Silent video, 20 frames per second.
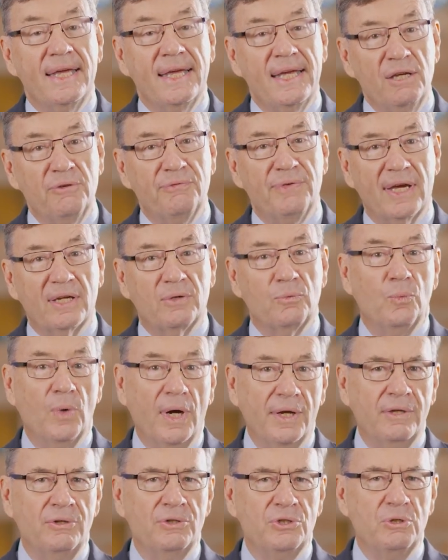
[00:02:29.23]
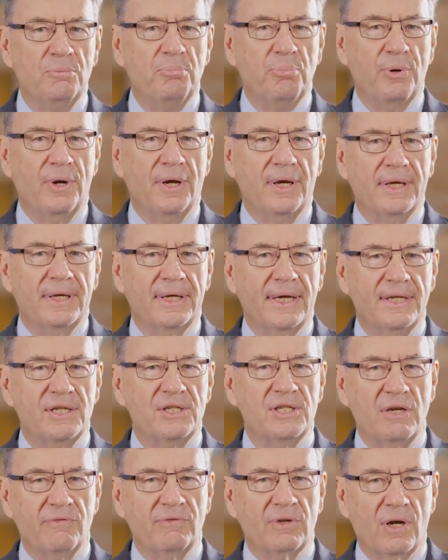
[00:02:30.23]
In fact, why don't you pray at
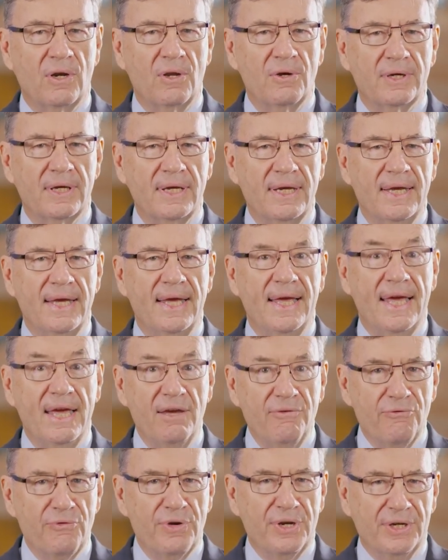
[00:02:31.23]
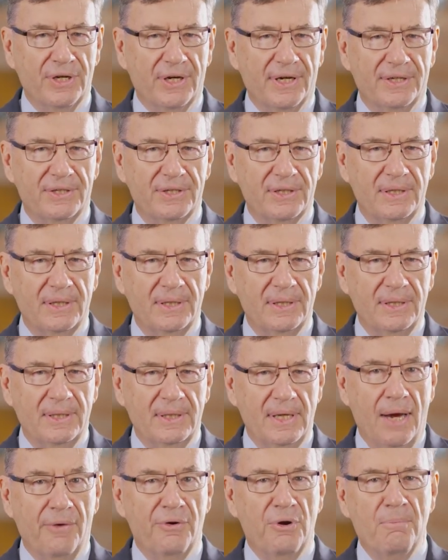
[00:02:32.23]
7 o'clock every night?
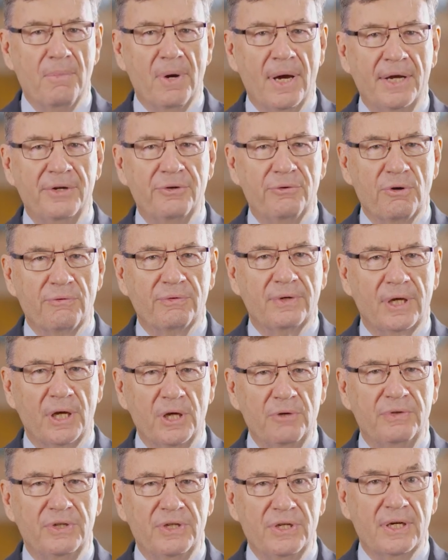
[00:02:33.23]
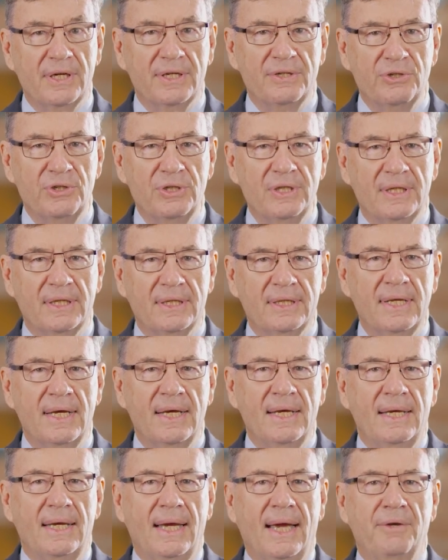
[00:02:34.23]
A reminder of COVID-19
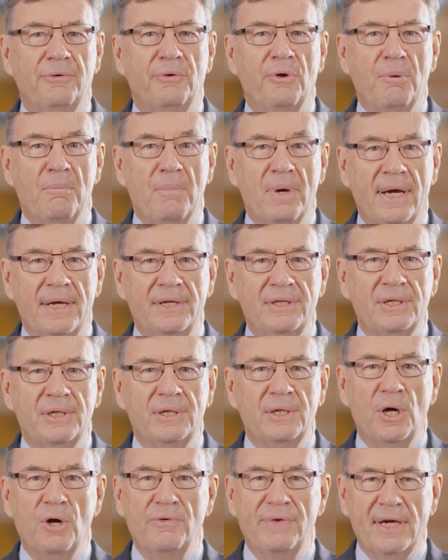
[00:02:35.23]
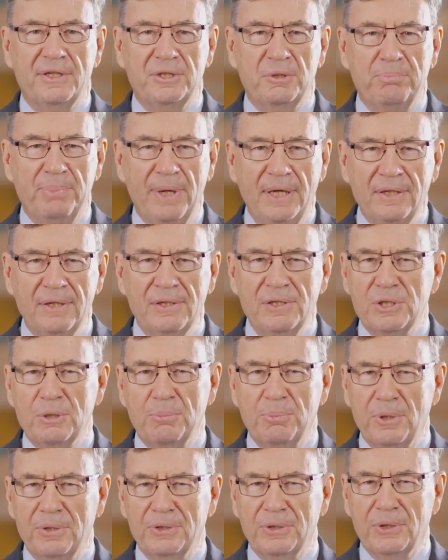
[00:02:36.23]
and a reminder of our dependence
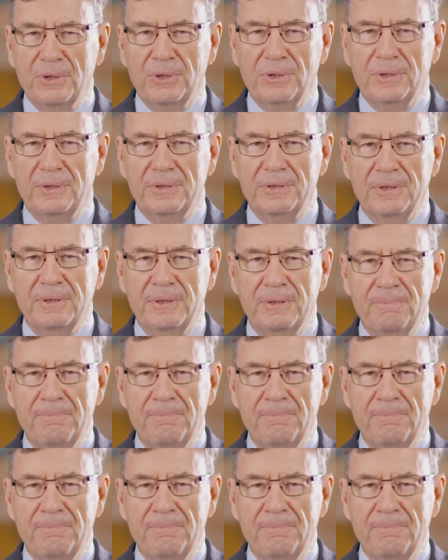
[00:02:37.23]
upon God.